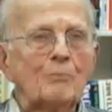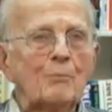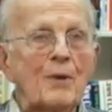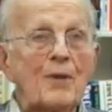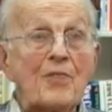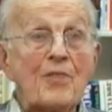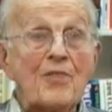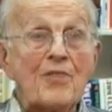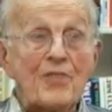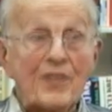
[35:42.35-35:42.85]

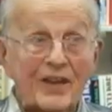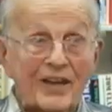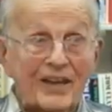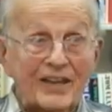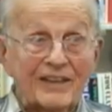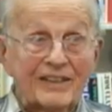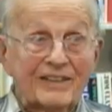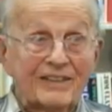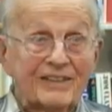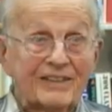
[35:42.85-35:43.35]
But
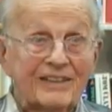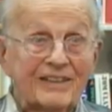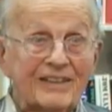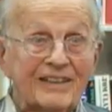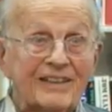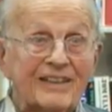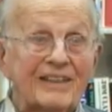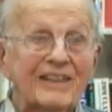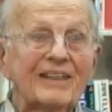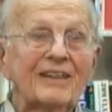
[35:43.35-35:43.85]
then,
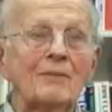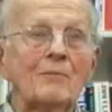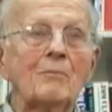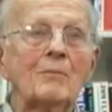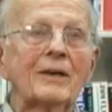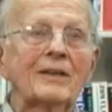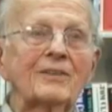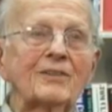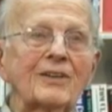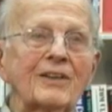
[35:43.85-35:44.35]

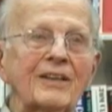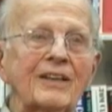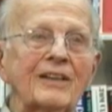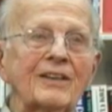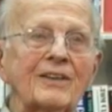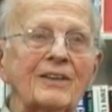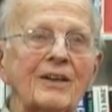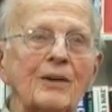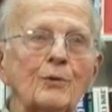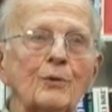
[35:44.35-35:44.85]
much
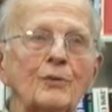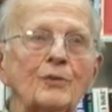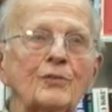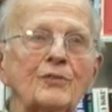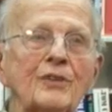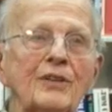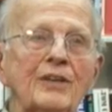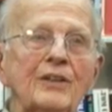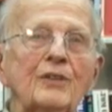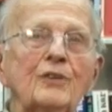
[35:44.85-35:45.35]
later, I
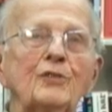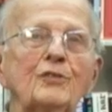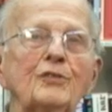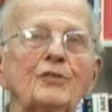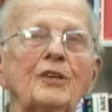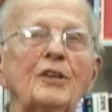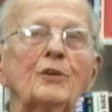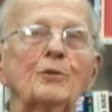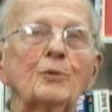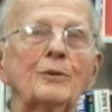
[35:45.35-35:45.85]
was
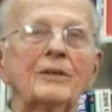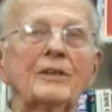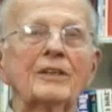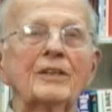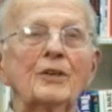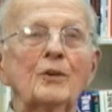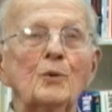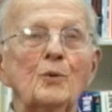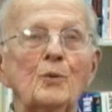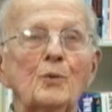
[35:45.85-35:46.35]

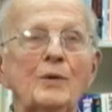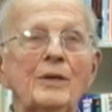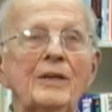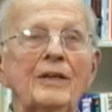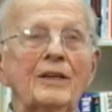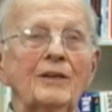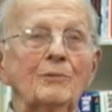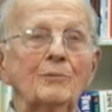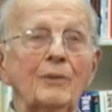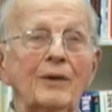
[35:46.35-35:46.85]
secretly
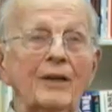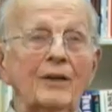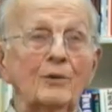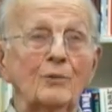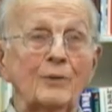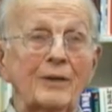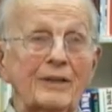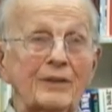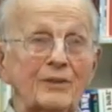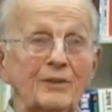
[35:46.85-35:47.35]
reading my
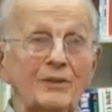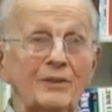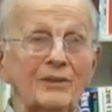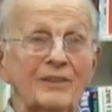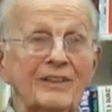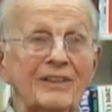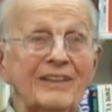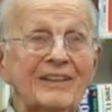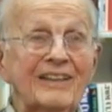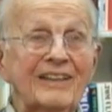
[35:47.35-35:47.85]

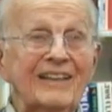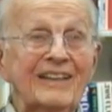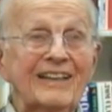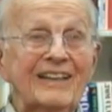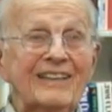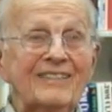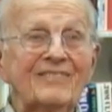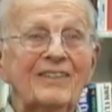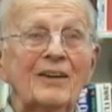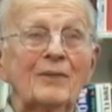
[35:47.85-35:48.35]
record,
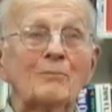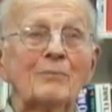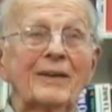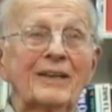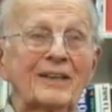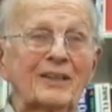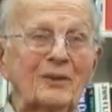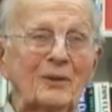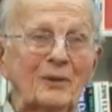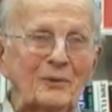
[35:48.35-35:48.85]
my
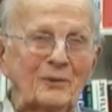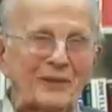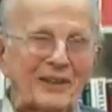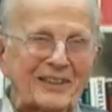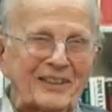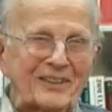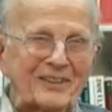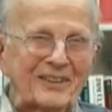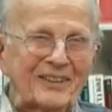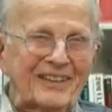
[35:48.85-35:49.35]
medical
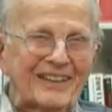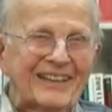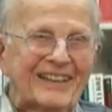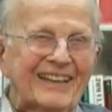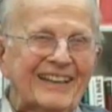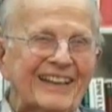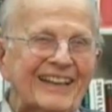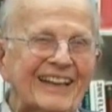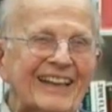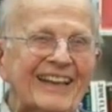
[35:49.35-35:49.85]
record,
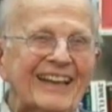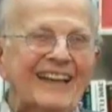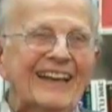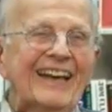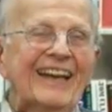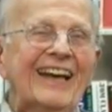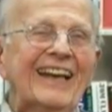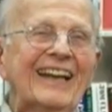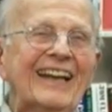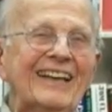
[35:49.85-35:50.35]

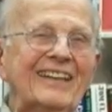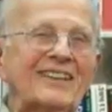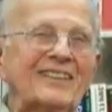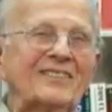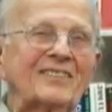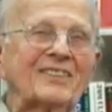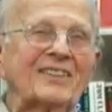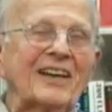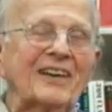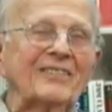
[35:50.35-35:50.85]
and I
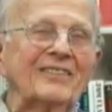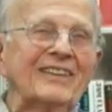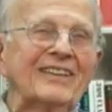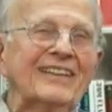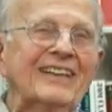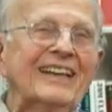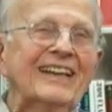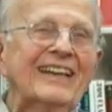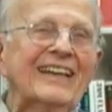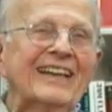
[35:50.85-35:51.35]

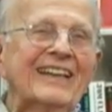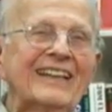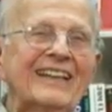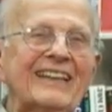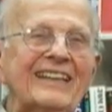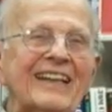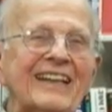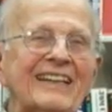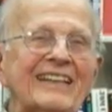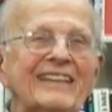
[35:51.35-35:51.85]
discovered
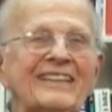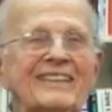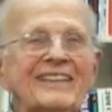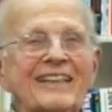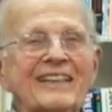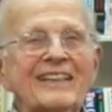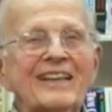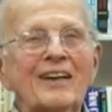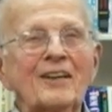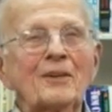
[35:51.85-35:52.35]
that they didn't
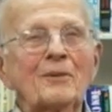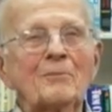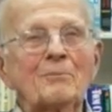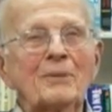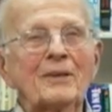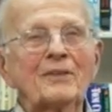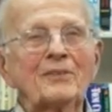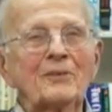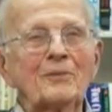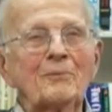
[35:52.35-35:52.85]
take out a
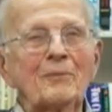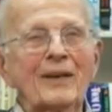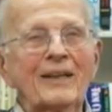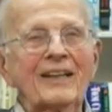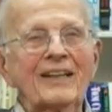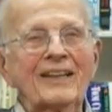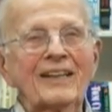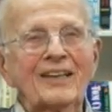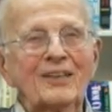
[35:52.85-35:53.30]
piece of metal.